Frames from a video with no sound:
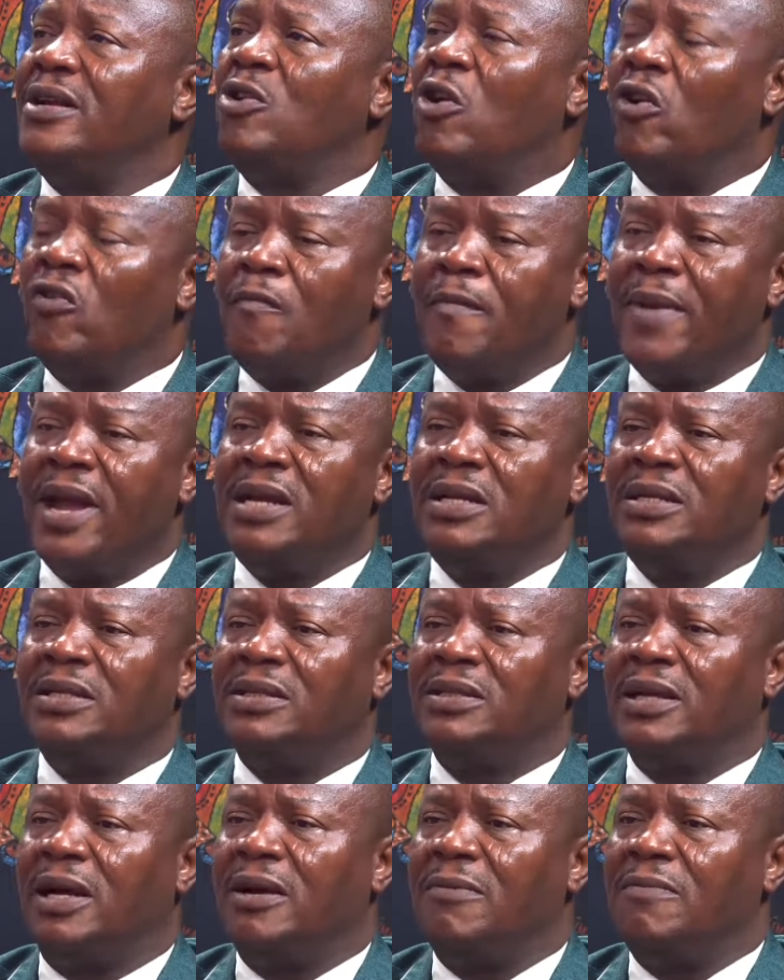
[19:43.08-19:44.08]

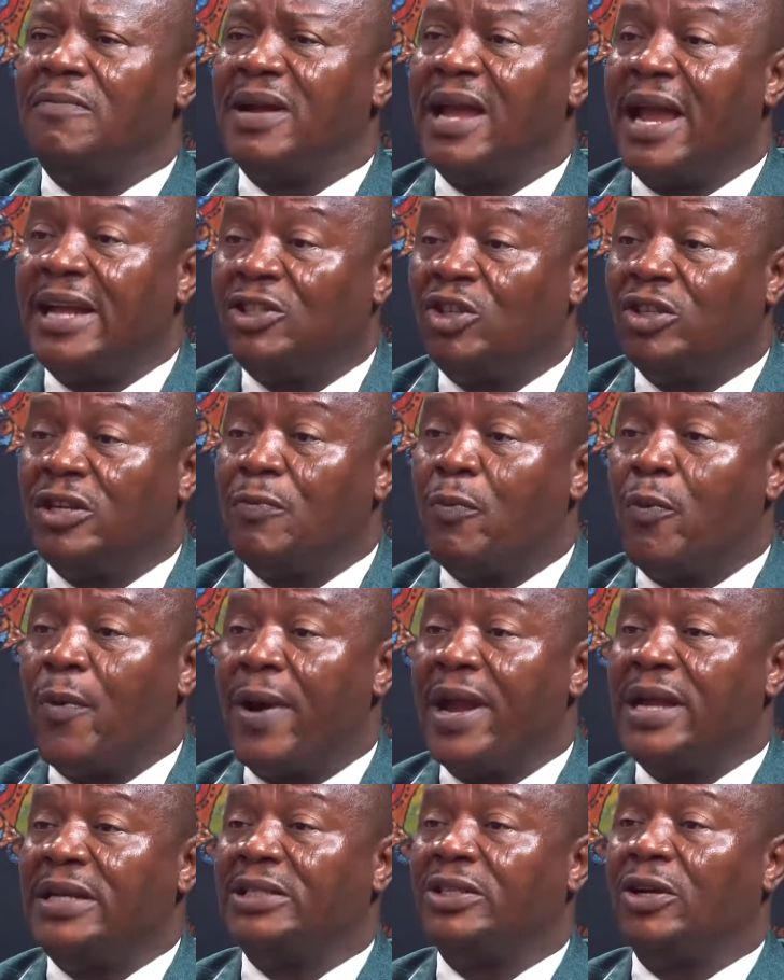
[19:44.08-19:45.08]
government gets to the
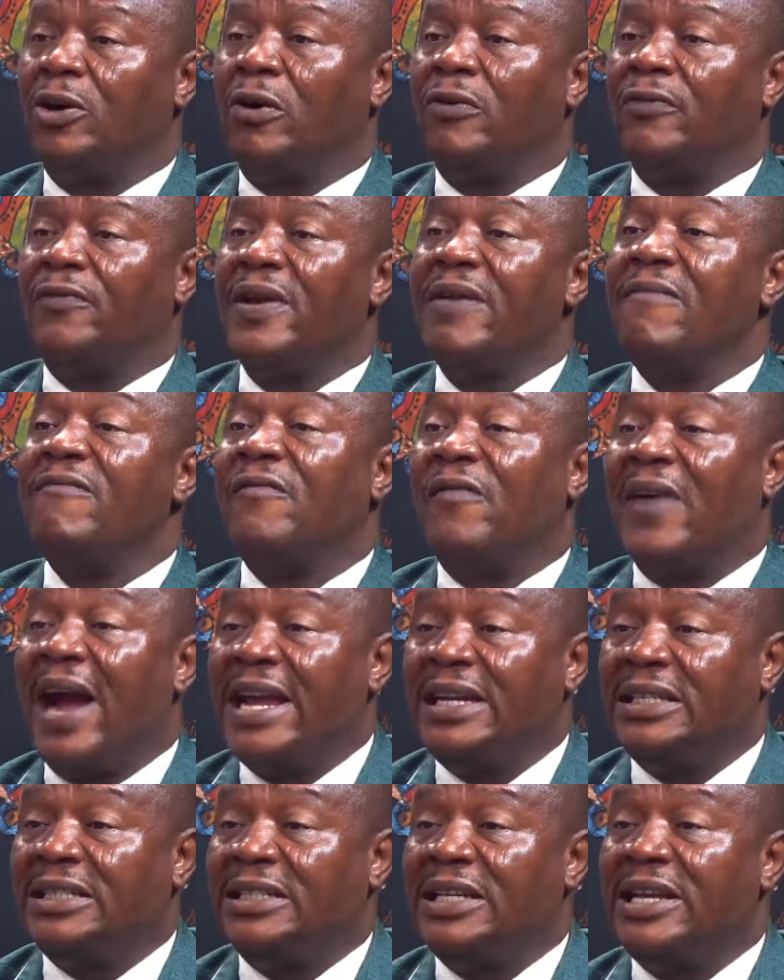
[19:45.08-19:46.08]
point of
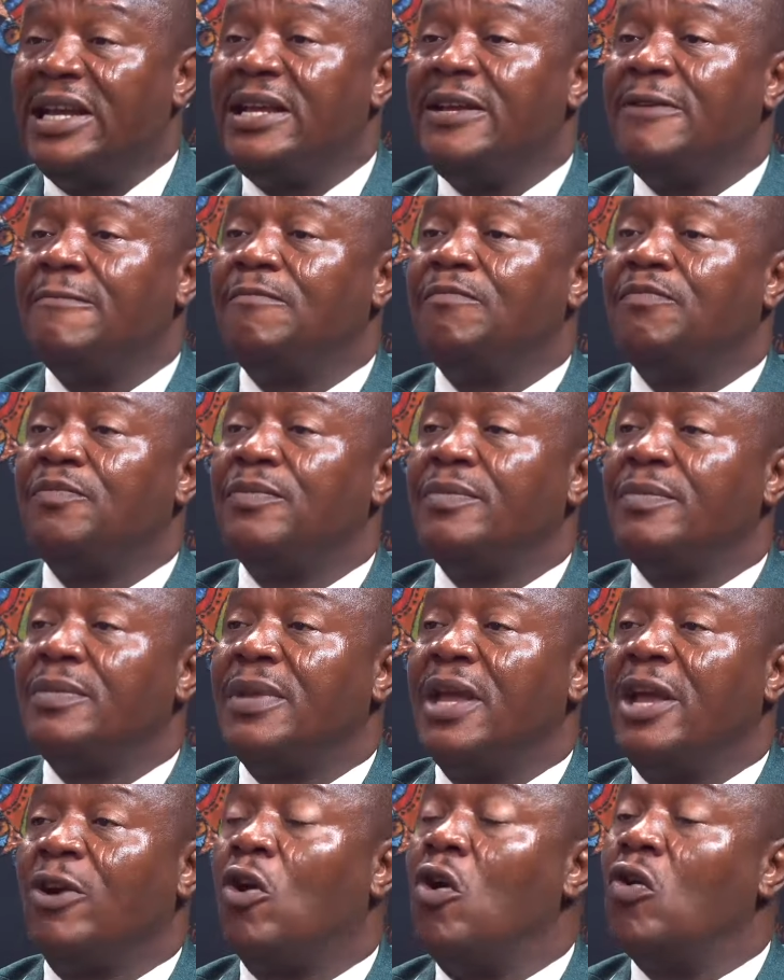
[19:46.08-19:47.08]
inviting
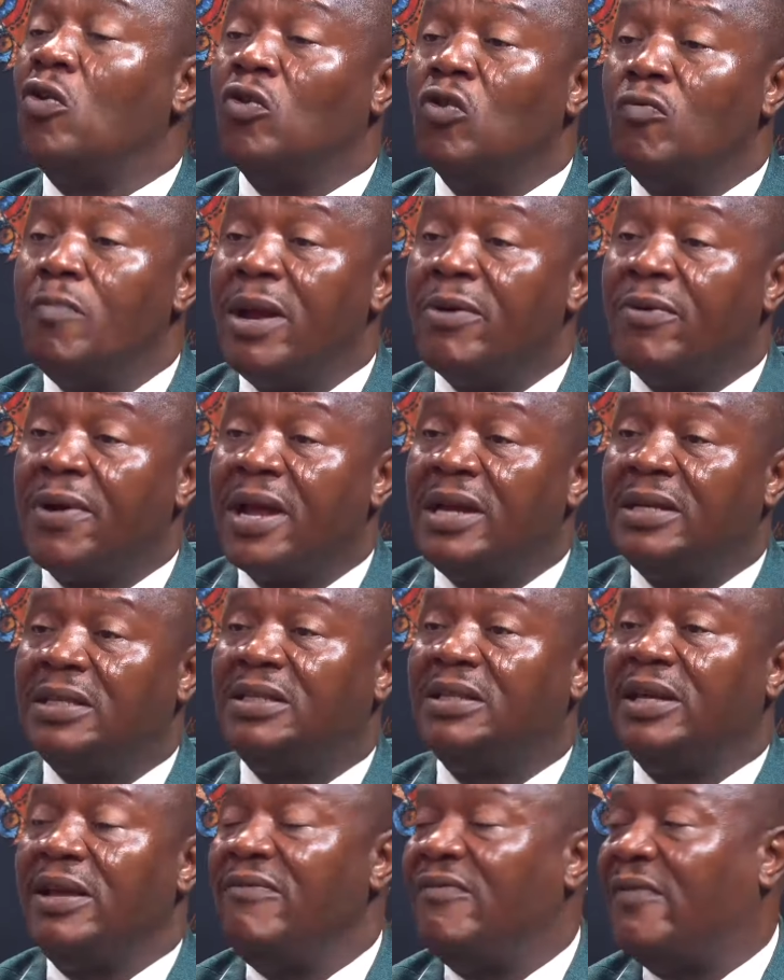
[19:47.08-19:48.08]
a
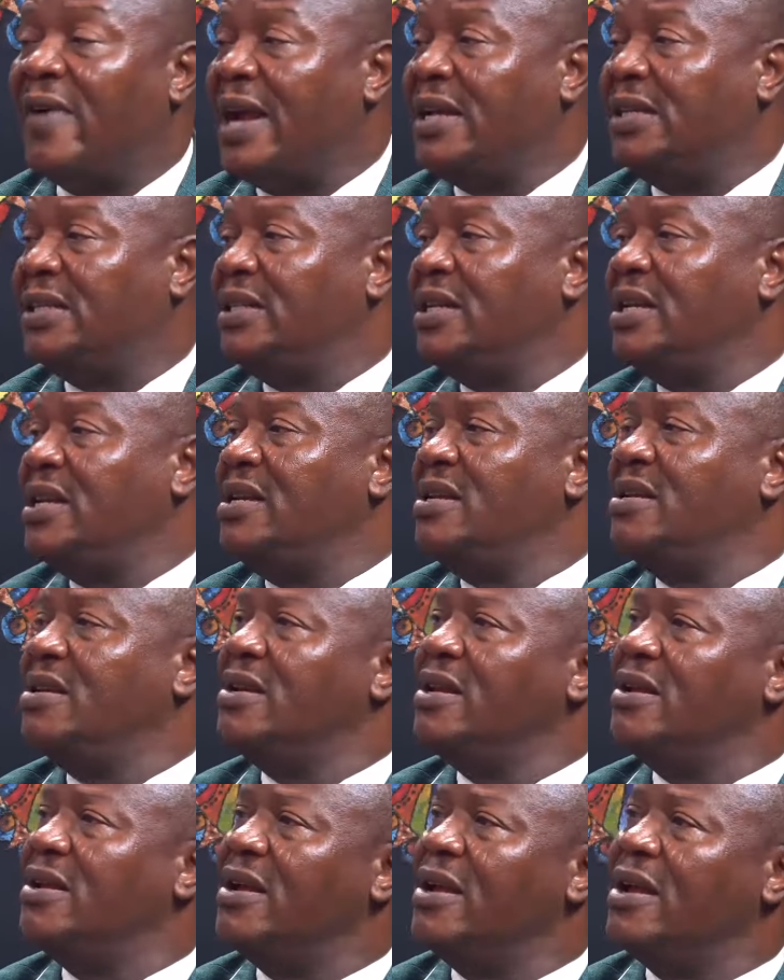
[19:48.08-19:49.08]
conglomerate, inviting
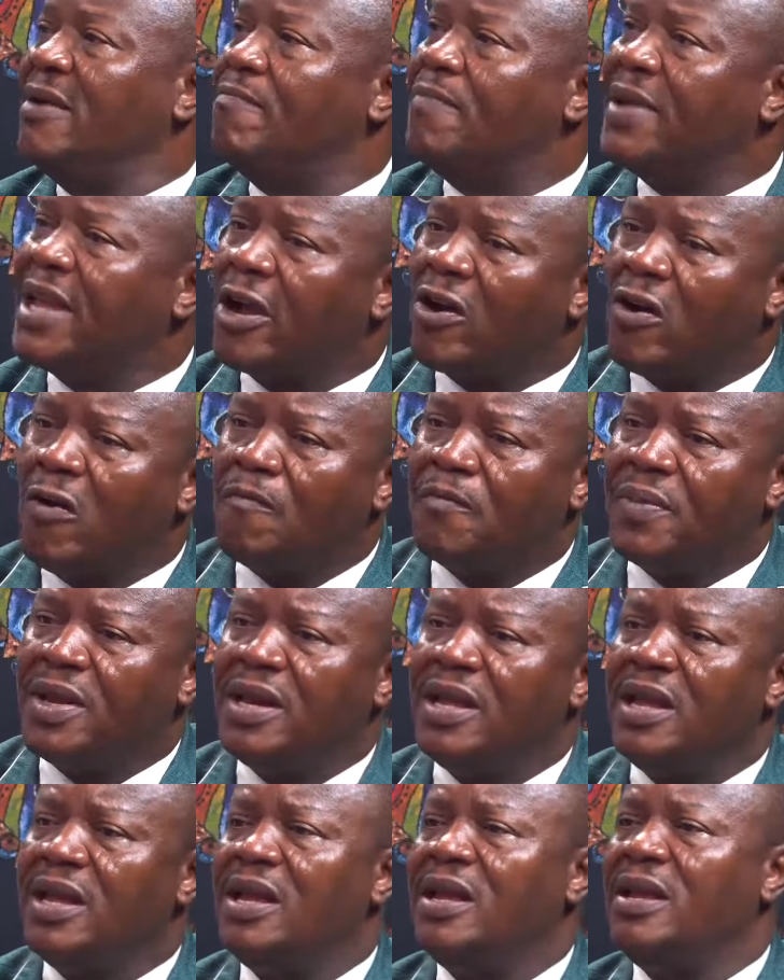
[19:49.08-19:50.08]
a big
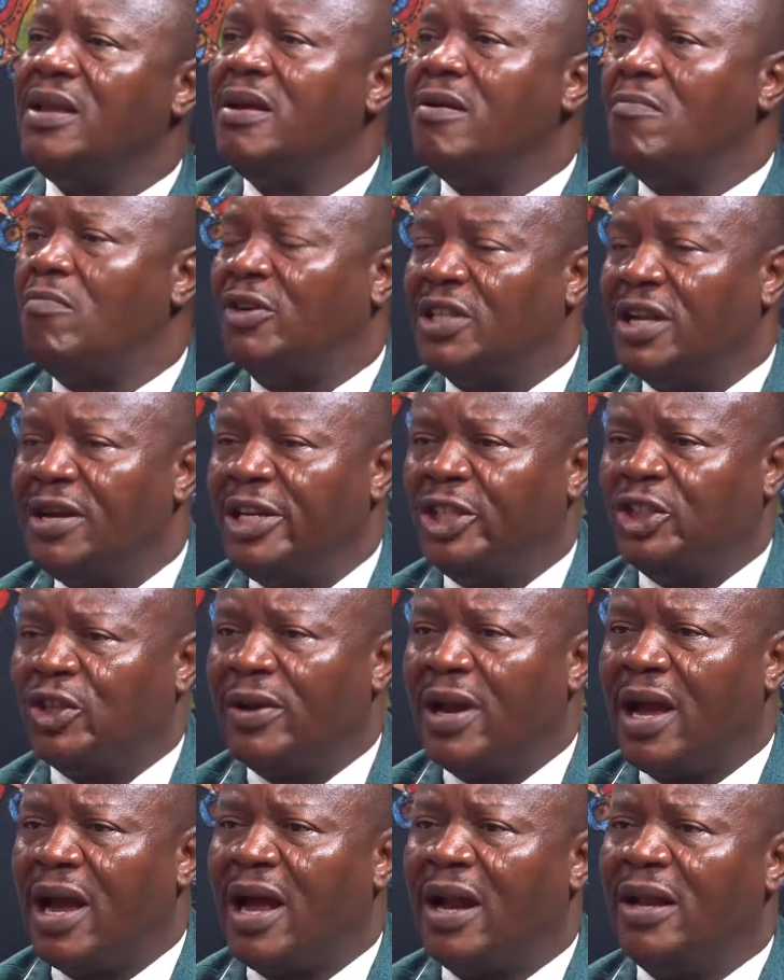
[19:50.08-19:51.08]
company,
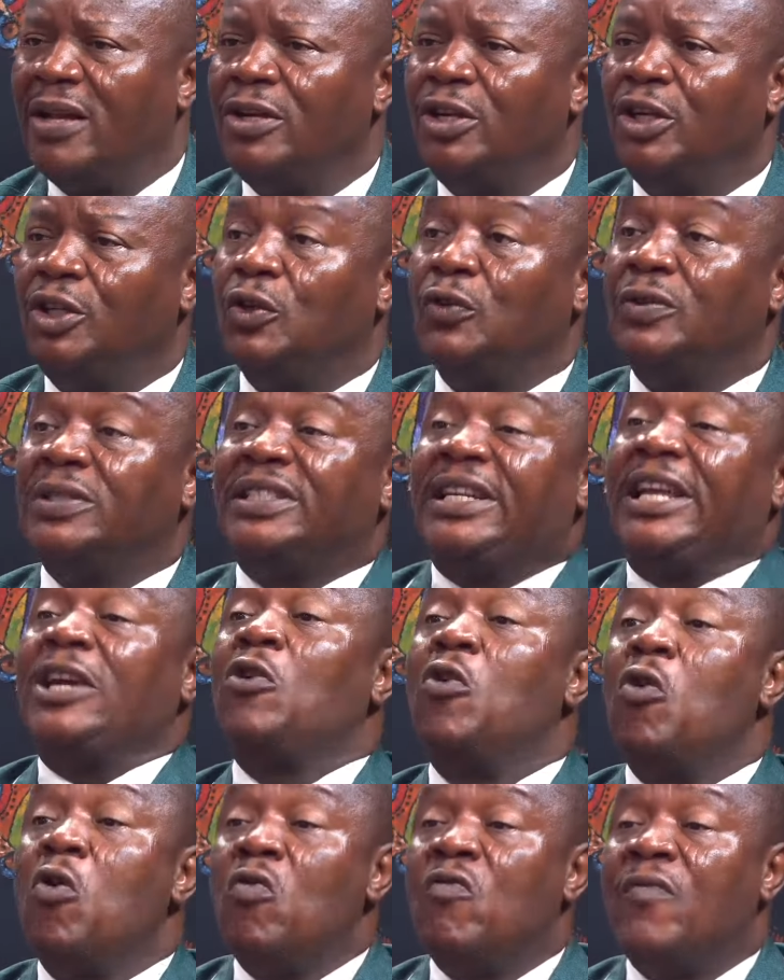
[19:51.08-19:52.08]
multinational, to take
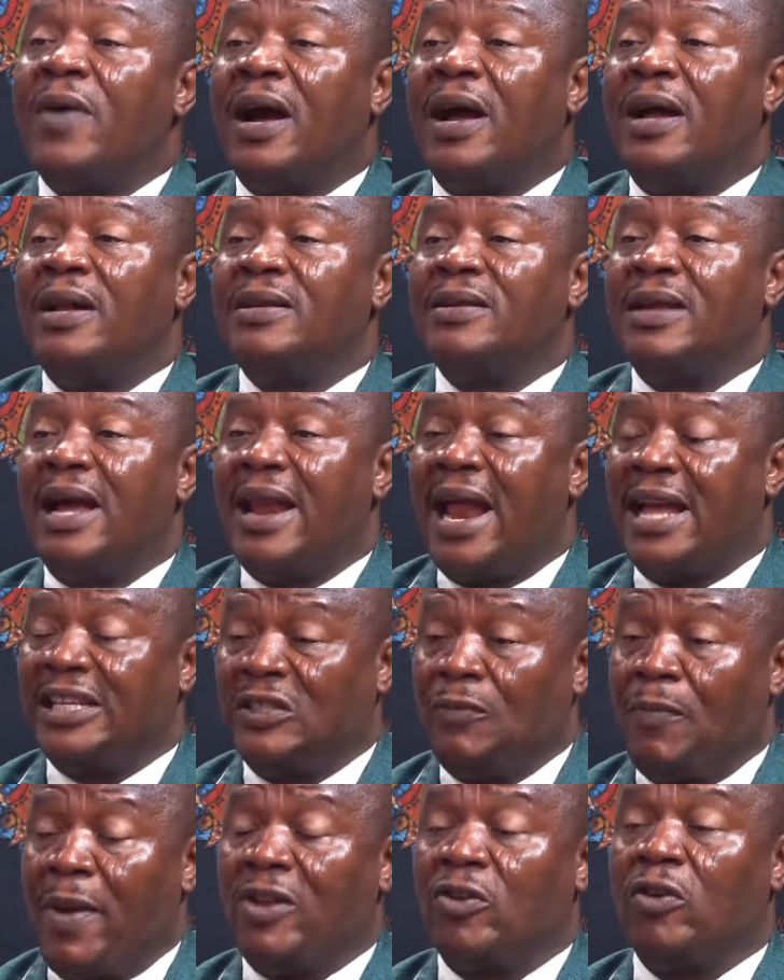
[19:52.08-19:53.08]
over that
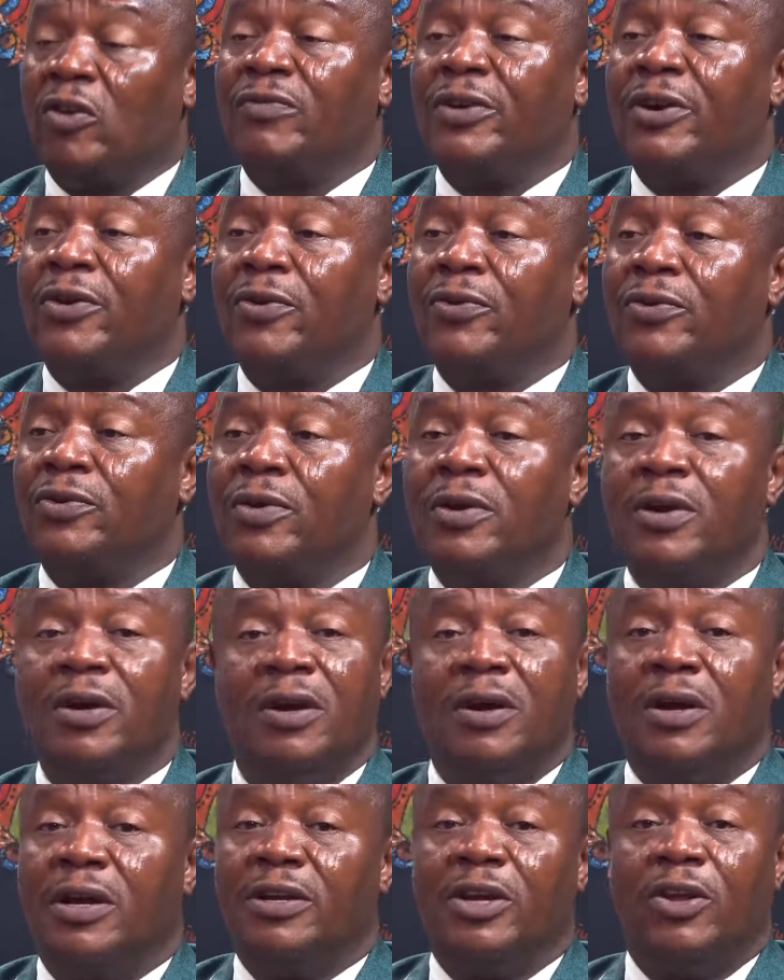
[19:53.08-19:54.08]
aspect of the role,
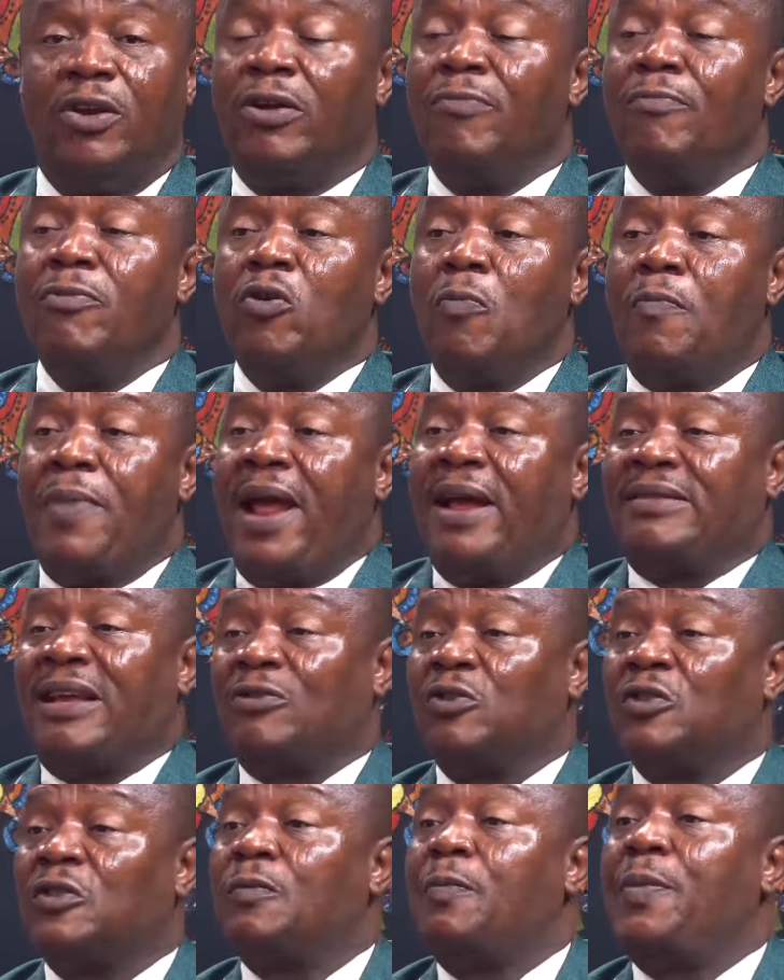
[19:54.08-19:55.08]
you don't know, perhaps
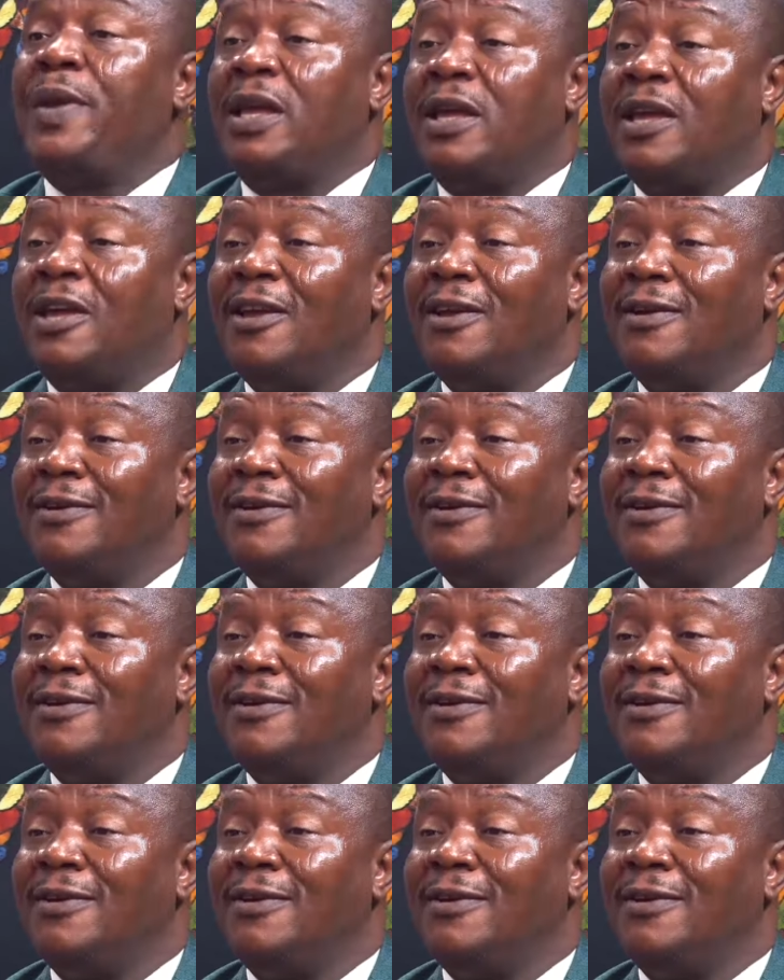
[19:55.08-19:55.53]
as we speak,